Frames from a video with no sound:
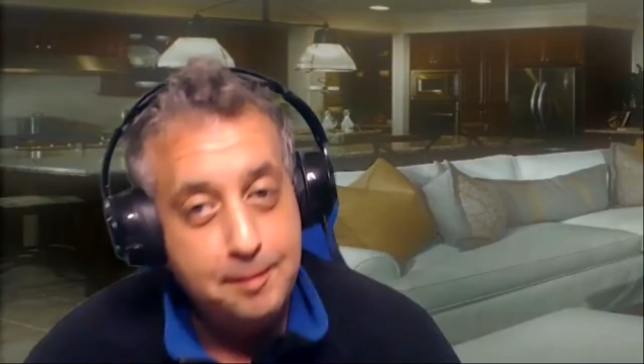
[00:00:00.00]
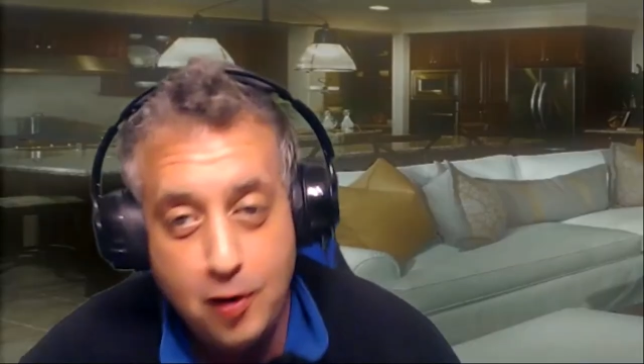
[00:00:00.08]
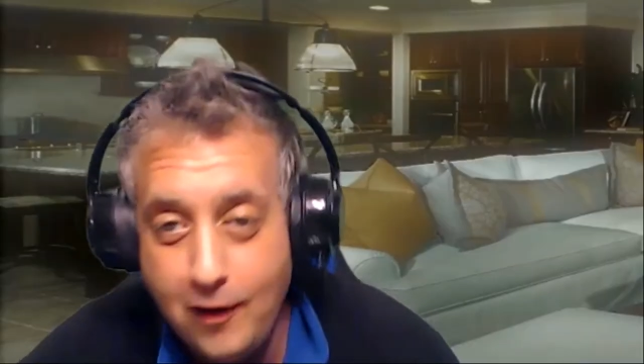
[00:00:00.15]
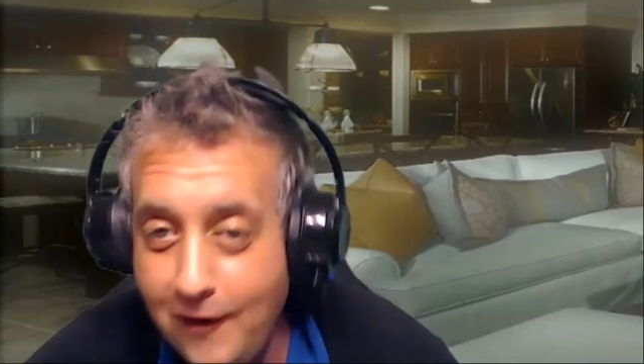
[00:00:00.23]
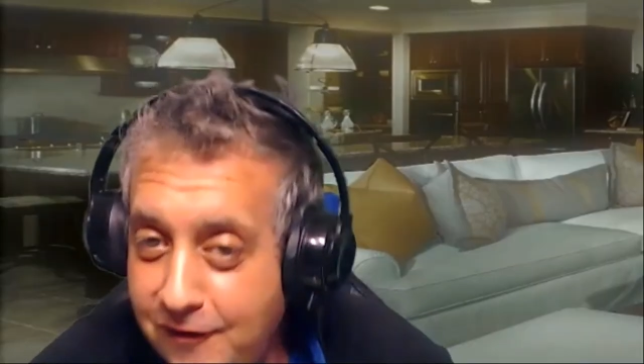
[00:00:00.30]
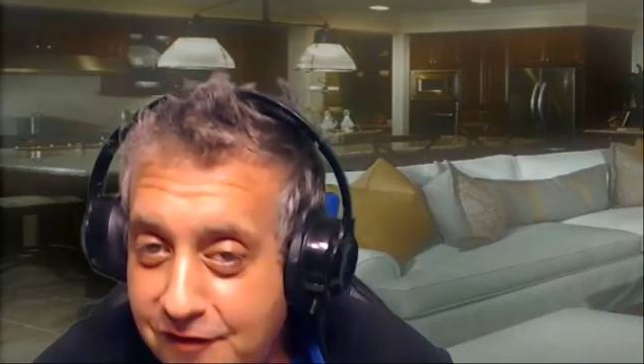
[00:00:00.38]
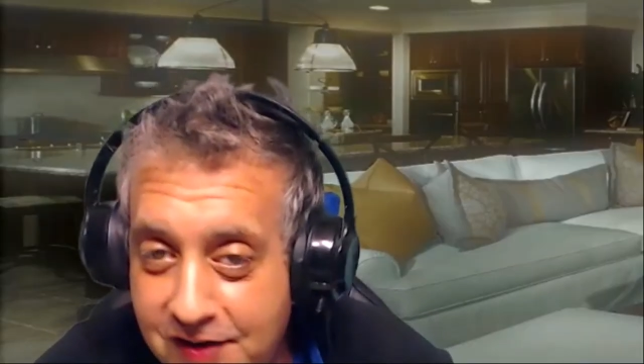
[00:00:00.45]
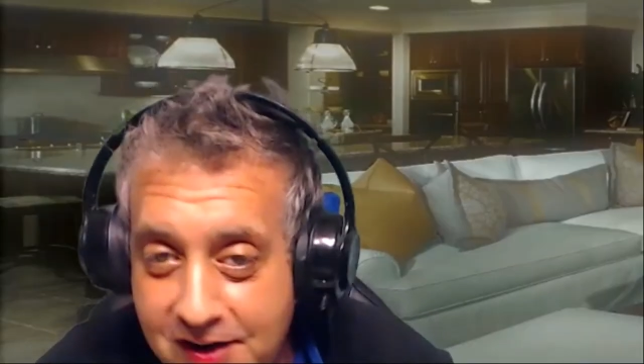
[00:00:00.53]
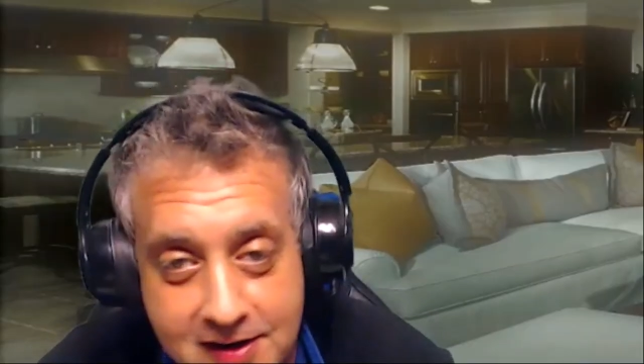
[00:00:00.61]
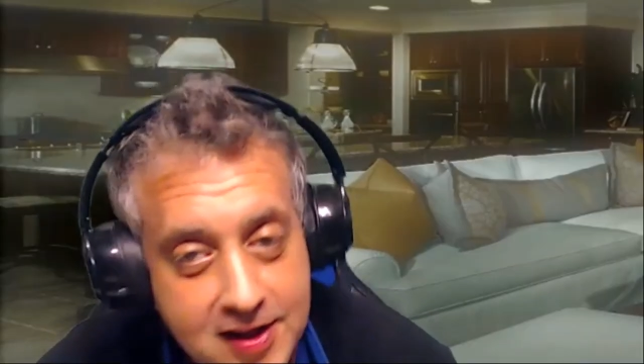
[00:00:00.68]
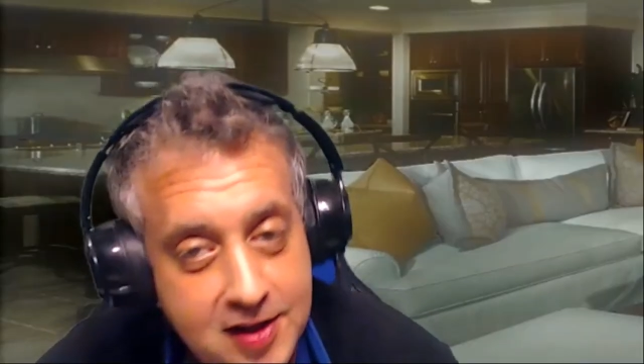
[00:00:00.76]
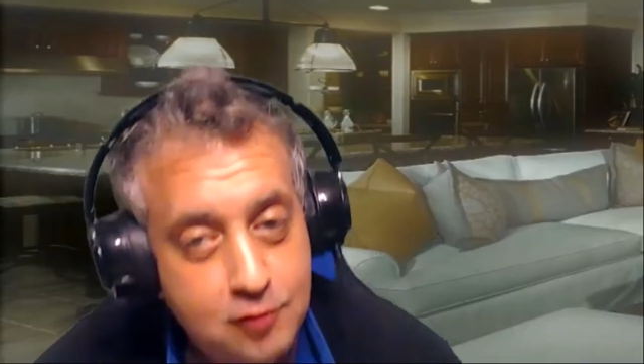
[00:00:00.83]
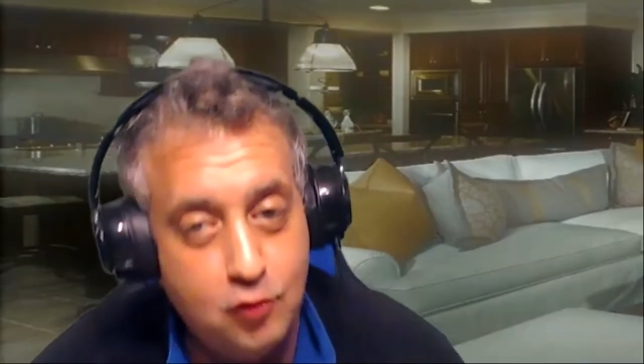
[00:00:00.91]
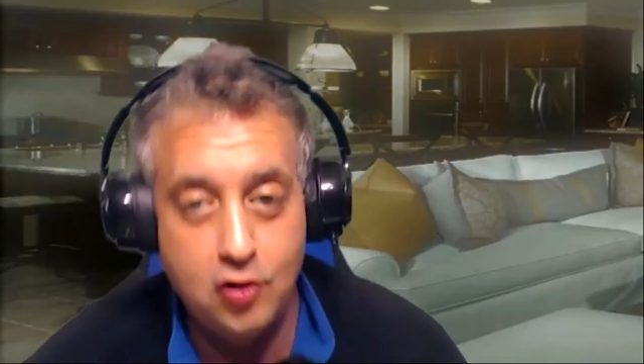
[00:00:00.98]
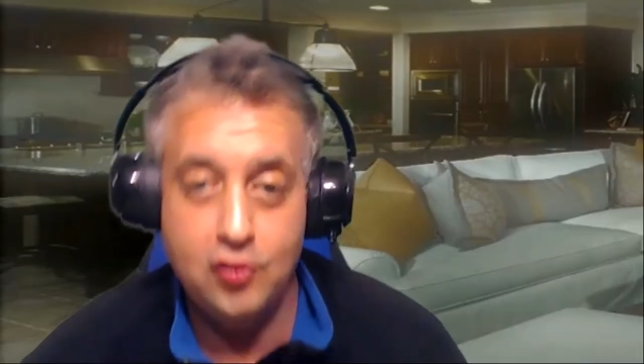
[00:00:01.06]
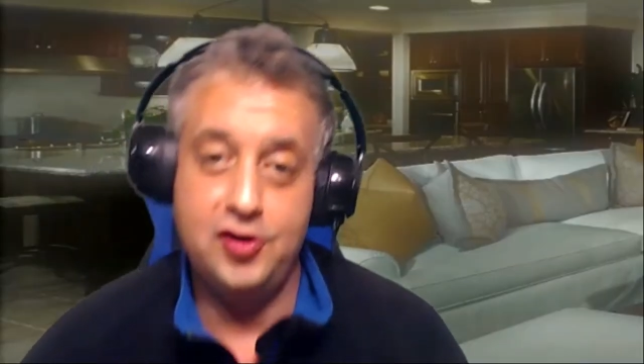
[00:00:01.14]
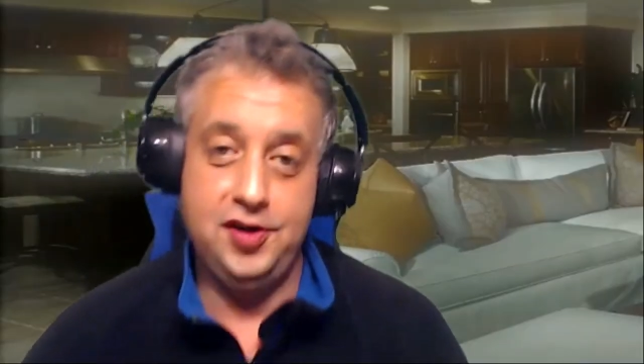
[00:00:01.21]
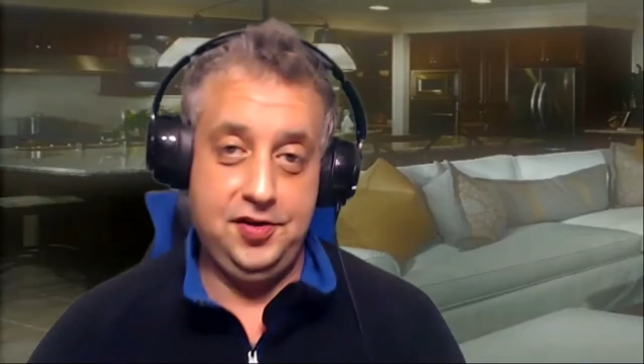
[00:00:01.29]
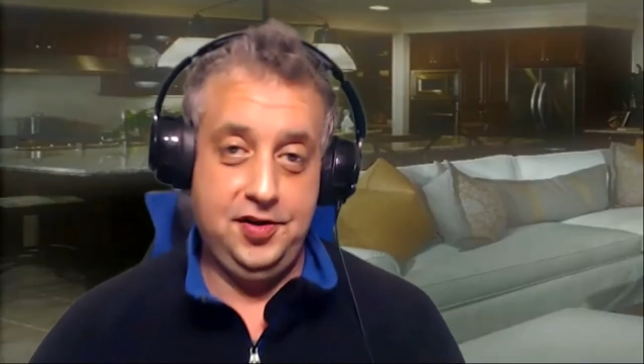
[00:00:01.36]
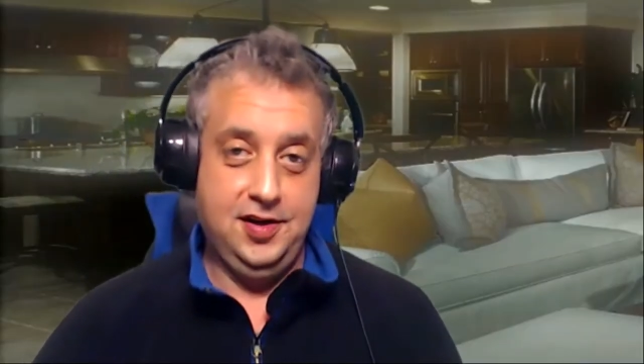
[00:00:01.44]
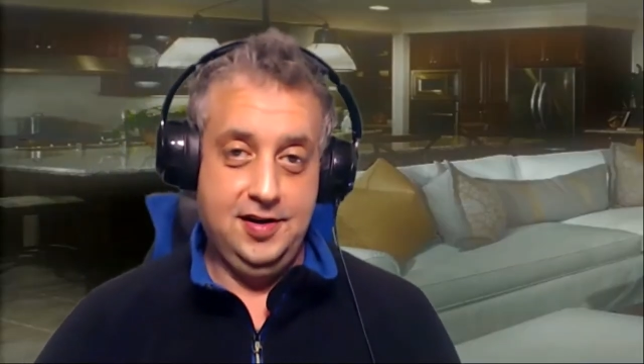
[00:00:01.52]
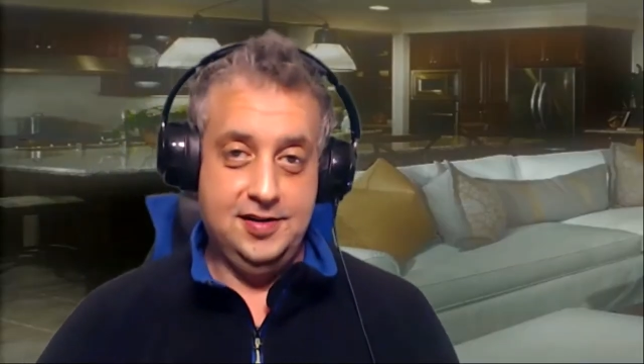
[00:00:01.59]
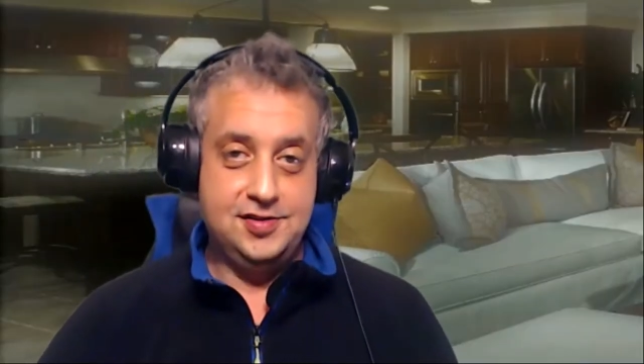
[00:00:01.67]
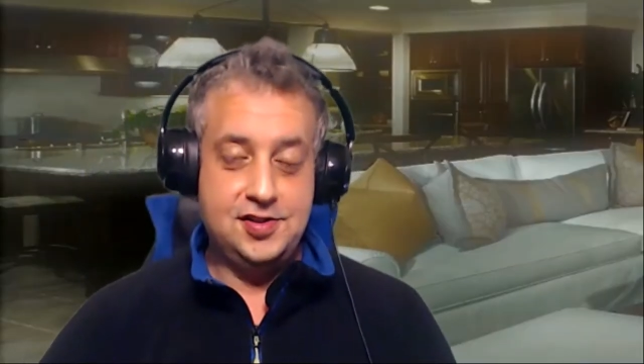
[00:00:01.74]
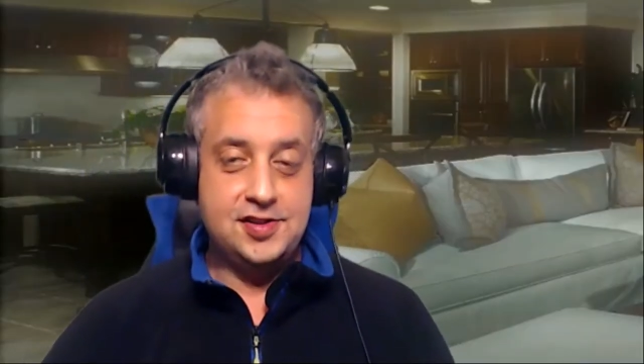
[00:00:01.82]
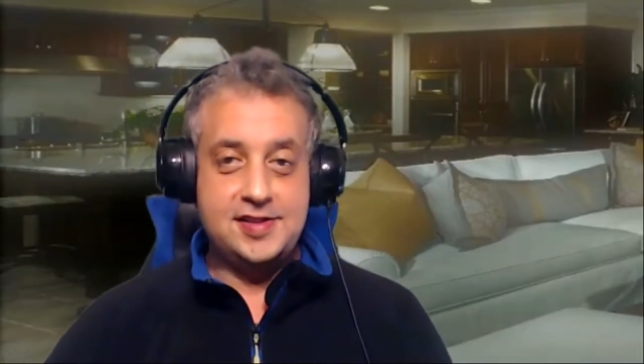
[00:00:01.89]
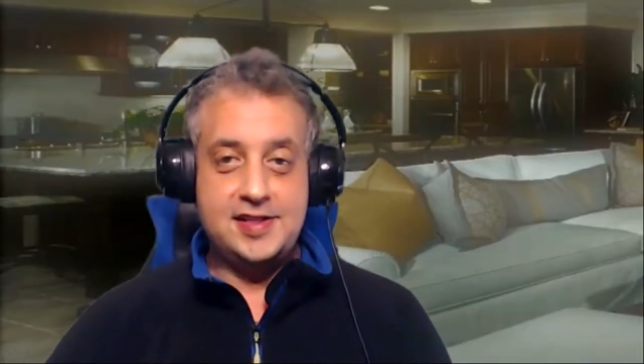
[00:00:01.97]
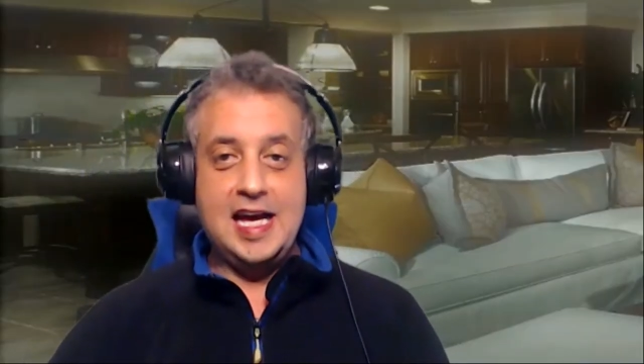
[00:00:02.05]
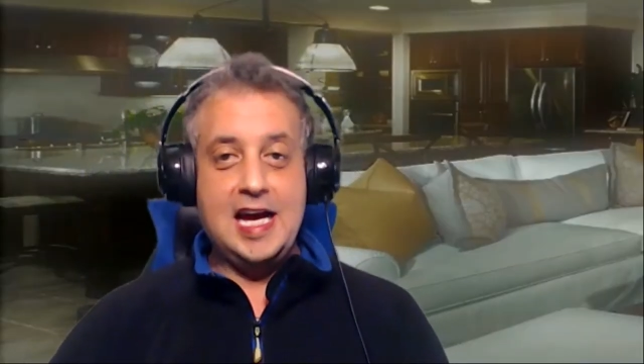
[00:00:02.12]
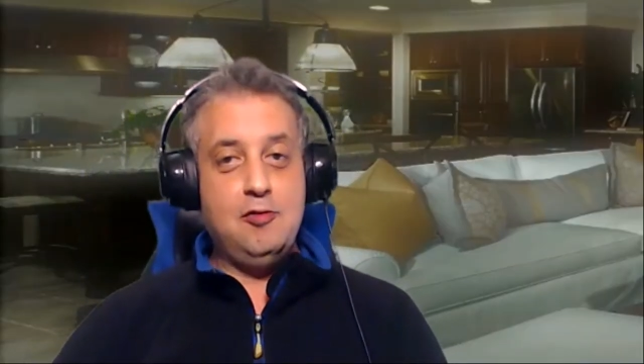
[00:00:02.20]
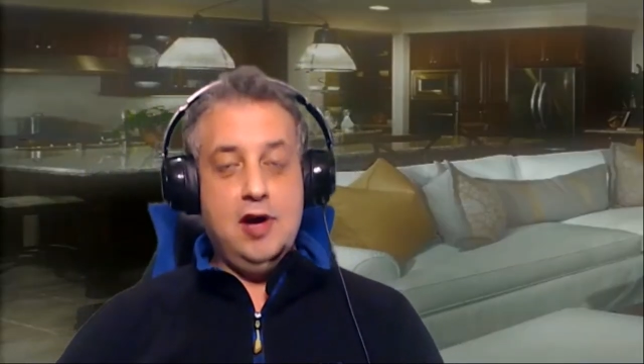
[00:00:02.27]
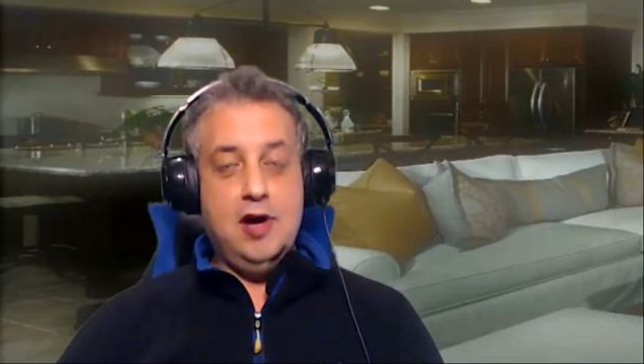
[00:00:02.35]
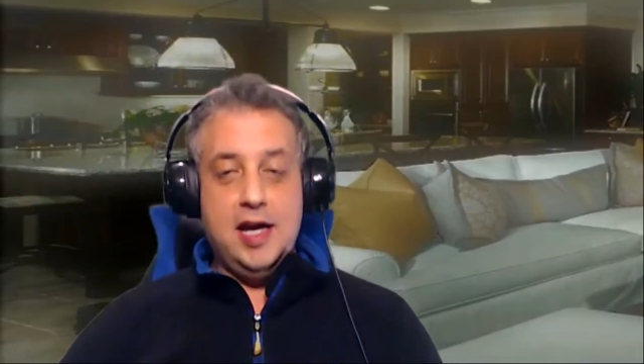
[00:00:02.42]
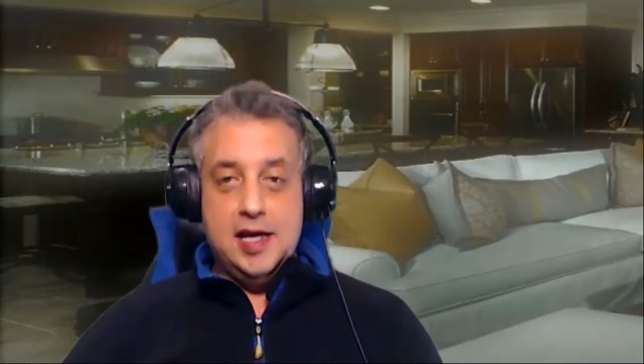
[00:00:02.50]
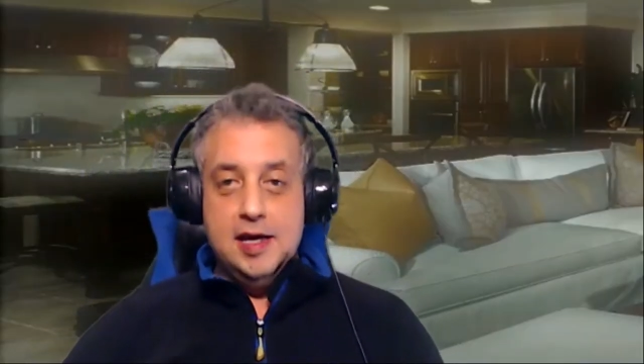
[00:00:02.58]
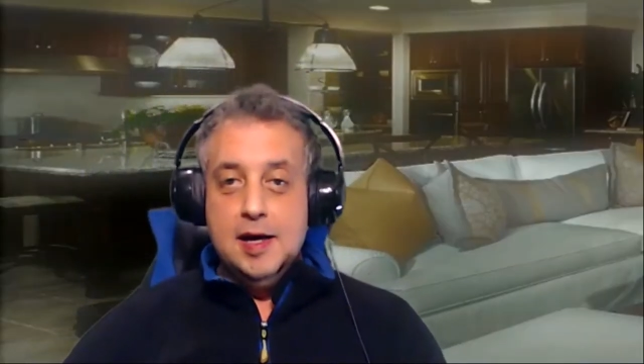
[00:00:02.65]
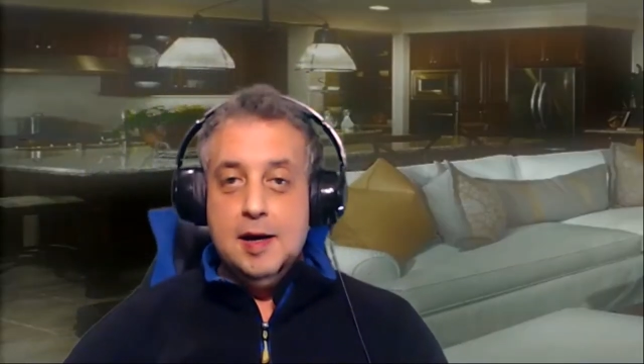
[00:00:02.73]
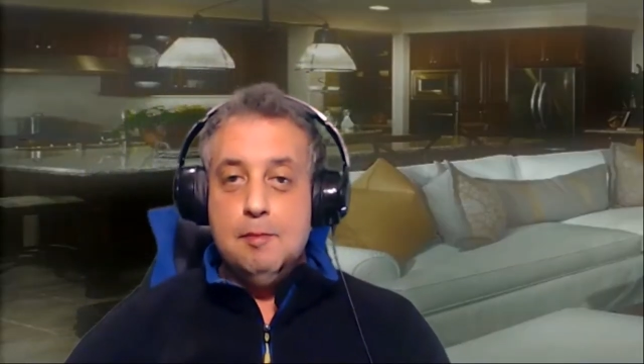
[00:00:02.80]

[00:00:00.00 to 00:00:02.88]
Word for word: perfectly worded, just that way.